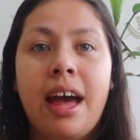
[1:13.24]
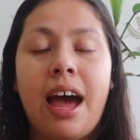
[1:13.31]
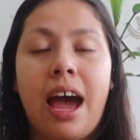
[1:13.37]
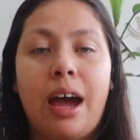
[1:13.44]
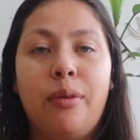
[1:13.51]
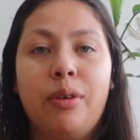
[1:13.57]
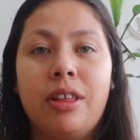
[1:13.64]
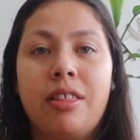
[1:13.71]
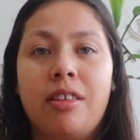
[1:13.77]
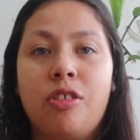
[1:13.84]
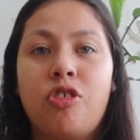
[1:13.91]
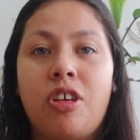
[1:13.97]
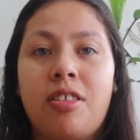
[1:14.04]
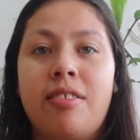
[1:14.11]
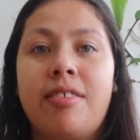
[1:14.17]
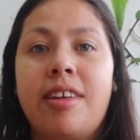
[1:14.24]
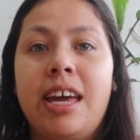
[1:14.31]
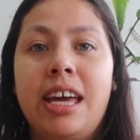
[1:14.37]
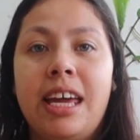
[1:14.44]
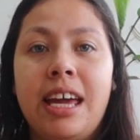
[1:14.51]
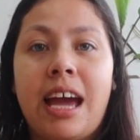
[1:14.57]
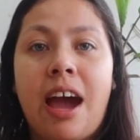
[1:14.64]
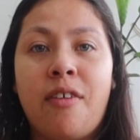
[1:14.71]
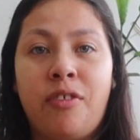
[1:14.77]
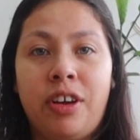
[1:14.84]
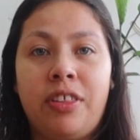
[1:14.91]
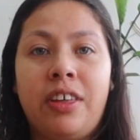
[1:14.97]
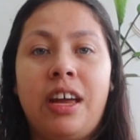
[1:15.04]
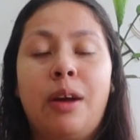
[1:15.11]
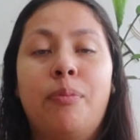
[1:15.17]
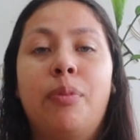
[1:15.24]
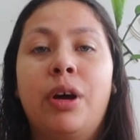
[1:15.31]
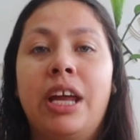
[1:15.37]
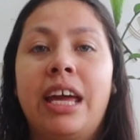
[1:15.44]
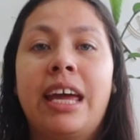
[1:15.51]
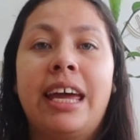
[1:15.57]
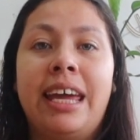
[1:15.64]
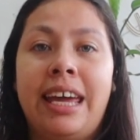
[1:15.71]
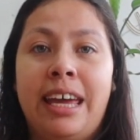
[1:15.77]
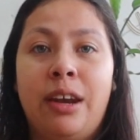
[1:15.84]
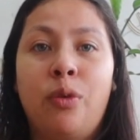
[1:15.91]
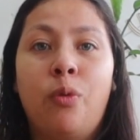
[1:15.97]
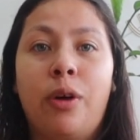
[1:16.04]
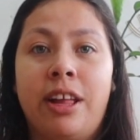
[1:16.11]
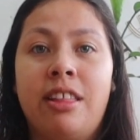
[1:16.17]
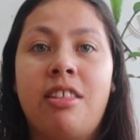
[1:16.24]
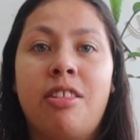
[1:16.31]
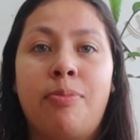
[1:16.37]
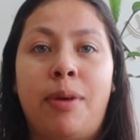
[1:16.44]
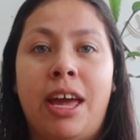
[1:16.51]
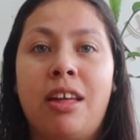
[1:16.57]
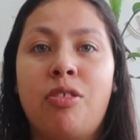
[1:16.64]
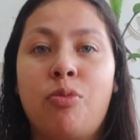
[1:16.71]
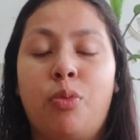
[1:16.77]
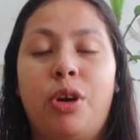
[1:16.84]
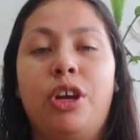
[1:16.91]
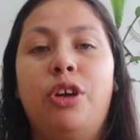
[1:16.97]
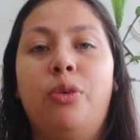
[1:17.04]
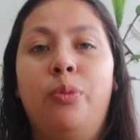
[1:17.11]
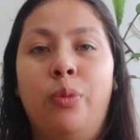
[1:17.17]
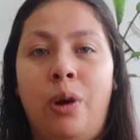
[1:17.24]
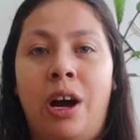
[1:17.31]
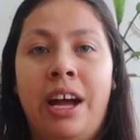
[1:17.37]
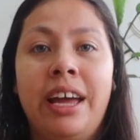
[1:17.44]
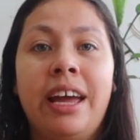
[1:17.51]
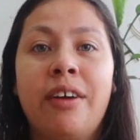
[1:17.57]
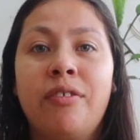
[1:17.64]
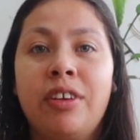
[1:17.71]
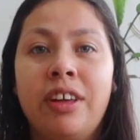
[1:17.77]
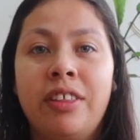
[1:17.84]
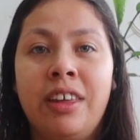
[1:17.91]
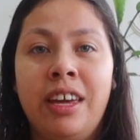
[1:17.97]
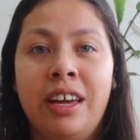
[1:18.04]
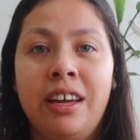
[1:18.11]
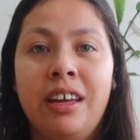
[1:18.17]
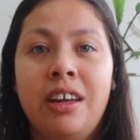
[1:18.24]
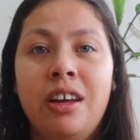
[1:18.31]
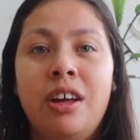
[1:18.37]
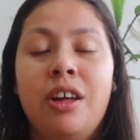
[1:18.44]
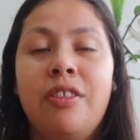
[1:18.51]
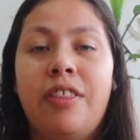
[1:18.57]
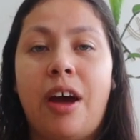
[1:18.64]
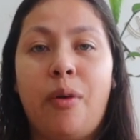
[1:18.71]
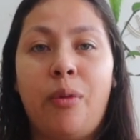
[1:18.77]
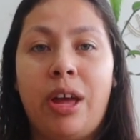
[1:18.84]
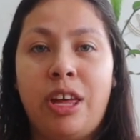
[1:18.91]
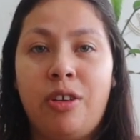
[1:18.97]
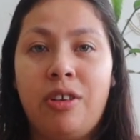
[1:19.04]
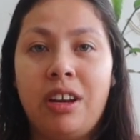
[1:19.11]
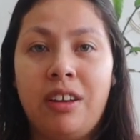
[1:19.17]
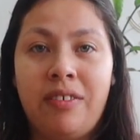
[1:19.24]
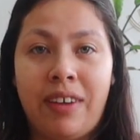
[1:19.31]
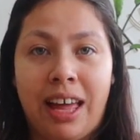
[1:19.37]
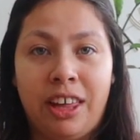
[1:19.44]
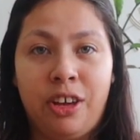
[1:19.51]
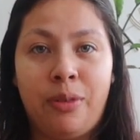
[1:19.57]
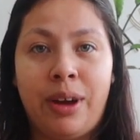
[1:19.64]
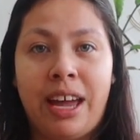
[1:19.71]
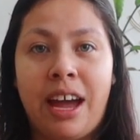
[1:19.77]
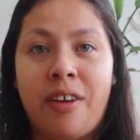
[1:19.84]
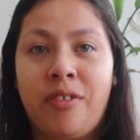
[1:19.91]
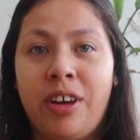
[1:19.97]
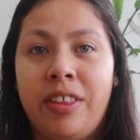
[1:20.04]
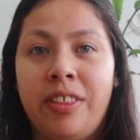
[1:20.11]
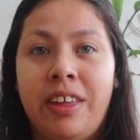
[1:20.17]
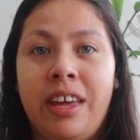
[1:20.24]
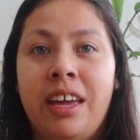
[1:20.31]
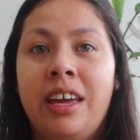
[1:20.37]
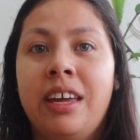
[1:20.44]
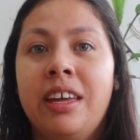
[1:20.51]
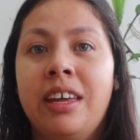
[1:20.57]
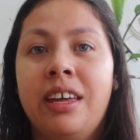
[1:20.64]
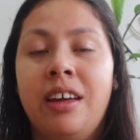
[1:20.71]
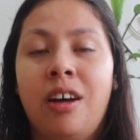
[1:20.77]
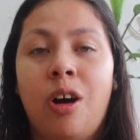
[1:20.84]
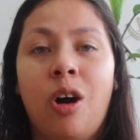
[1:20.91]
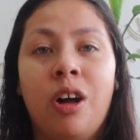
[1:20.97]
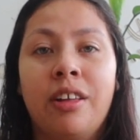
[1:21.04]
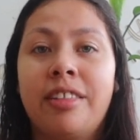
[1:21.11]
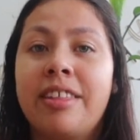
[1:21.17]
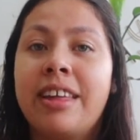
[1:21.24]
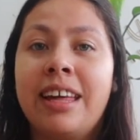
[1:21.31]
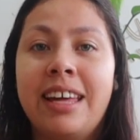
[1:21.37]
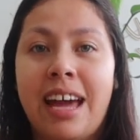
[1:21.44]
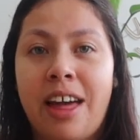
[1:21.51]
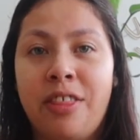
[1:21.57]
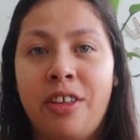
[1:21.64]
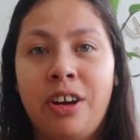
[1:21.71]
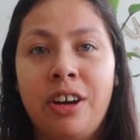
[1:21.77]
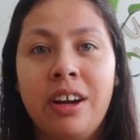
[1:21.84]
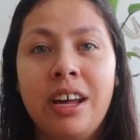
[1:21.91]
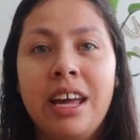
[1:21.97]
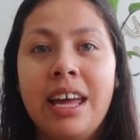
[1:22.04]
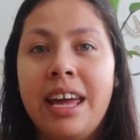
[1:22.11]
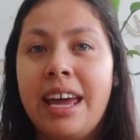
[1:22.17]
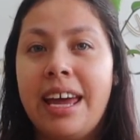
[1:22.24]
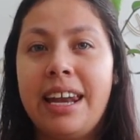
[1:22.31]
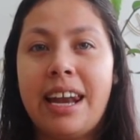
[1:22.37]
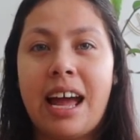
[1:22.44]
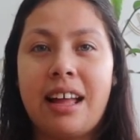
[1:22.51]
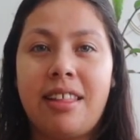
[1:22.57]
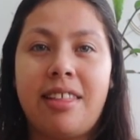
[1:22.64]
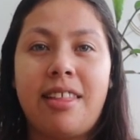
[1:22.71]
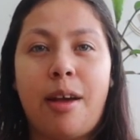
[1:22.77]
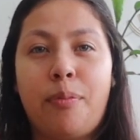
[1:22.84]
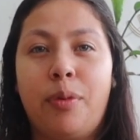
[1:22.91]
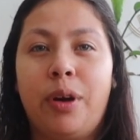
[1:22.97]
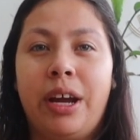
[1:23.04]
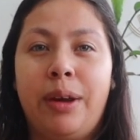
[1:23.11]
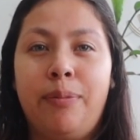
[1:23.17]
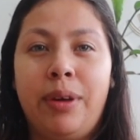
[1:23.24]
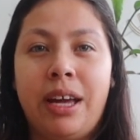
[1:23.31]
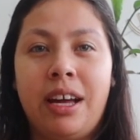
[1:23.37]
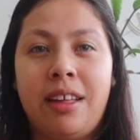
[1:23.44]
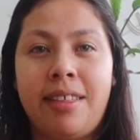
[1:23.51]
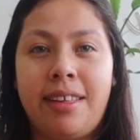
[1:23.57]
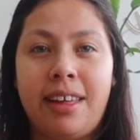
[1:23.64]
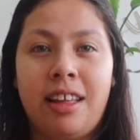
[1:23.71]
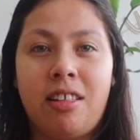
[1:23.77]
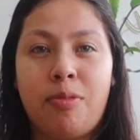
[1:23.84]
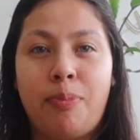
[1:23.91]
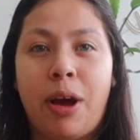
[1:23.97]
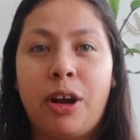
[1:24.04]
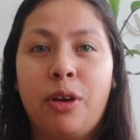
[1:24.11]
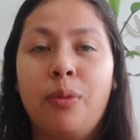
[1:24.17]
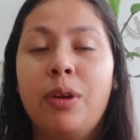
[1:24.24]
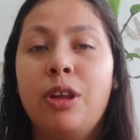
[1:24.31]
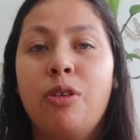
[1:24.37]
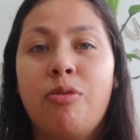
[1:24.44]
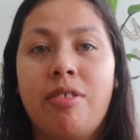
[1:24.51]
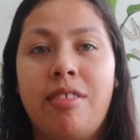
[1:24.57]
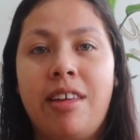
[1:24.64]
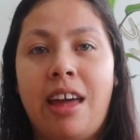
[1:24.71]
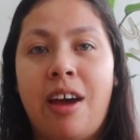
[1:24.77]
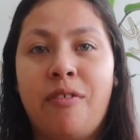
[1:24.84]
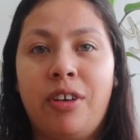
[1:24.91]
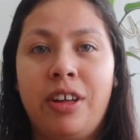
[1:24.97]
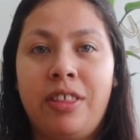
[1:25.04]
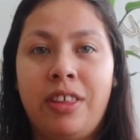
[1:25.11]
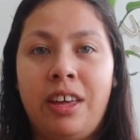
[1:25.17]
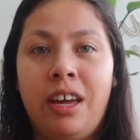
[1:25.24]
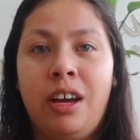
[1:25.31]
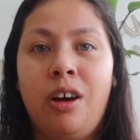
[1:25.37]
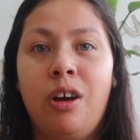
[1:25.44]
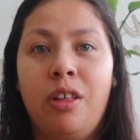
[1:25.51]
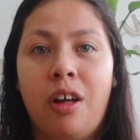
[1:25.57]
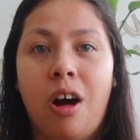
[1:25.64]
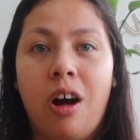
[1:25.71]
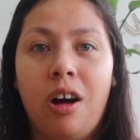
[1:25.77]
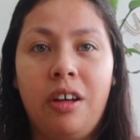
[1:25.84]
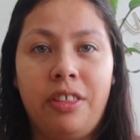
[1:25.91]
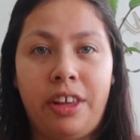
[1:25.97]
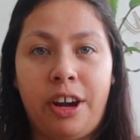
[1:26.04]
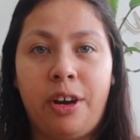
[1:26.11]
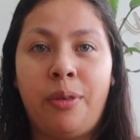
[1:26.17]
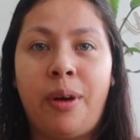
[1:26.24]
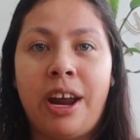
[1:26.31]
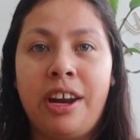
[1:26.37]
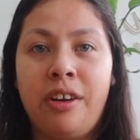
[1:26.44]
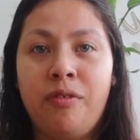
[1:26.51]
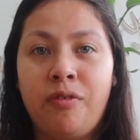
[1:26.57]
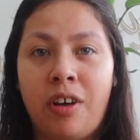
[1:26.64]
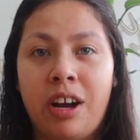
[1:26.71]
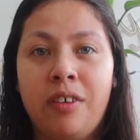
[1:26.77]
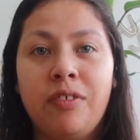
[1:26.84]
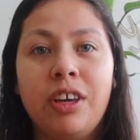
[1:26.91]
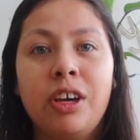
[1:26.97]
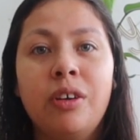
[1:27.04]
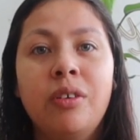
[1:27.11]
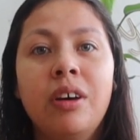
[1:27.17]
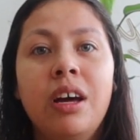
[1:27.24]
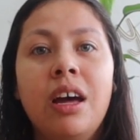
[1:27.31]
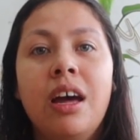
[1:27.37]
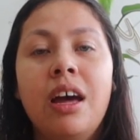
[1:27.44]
I would suggest taking everything and putting it in one space where you want everything. That way you could evaluate everything all together and not separate, because it's better when you see everything all there right in front of you.